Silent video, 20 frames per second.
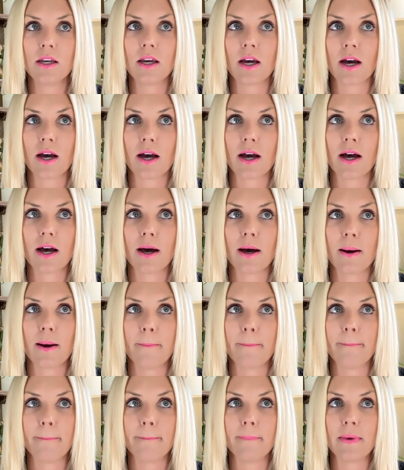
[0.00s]

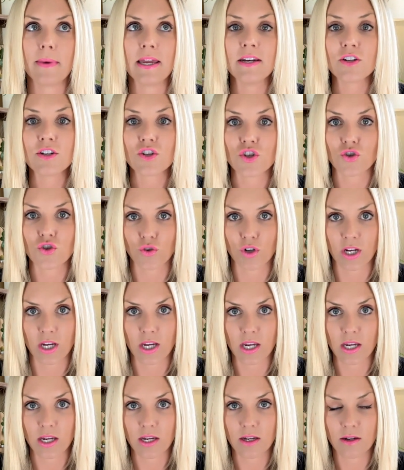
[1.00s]
um,
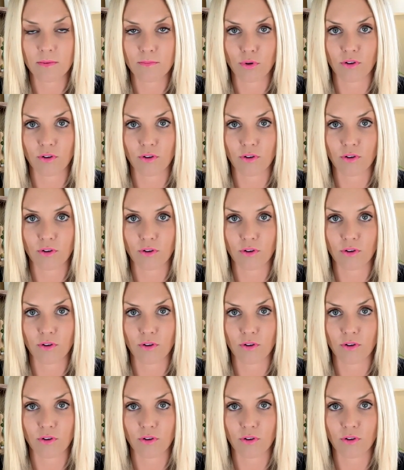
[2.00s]
industry